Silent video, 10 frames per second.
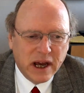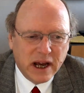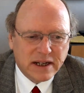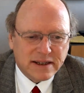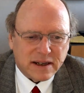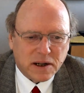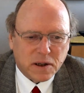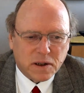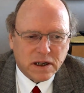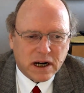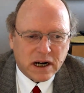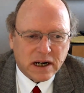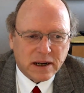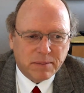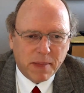So
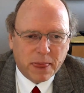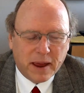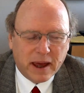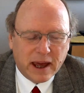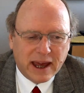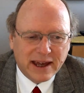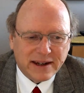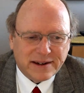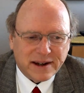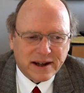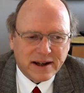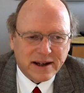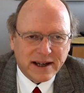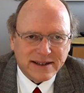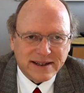uh, it, uh,
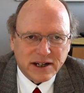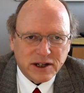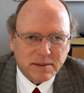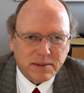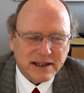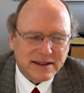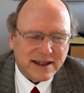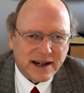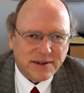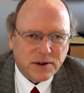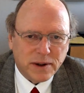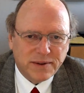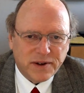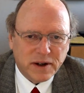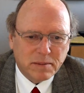it essentially means that after
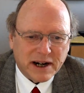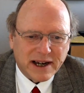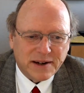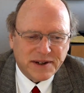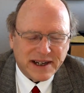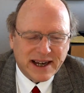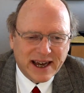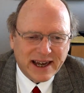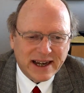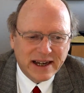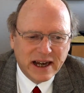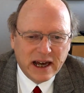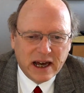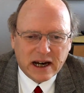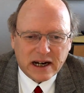review by FDA,
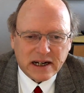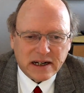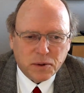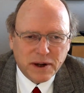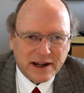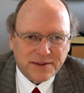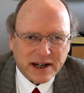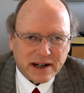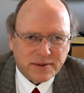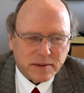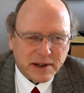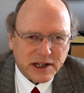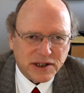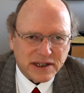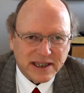uh, we have
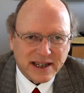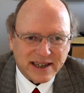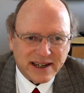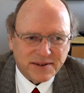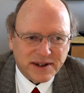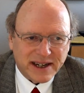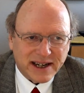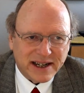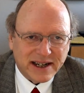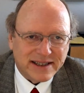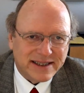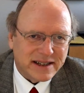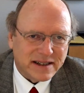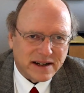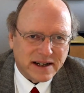confirmation that the FDA
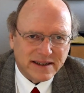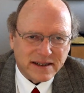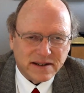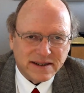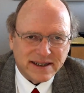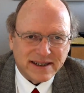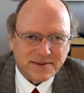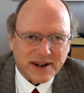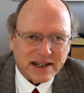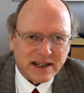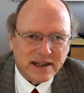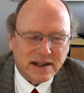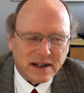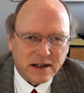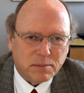consil- considers this a valid
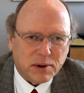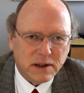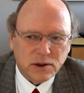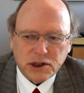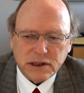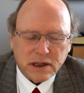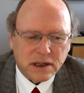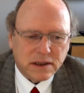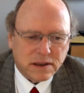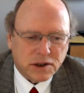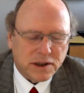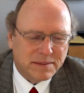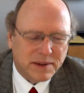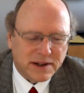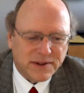approach uh, to
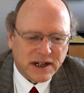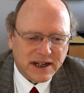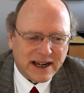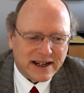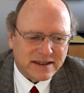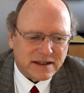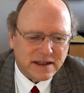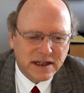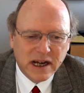treatment of lung cancer.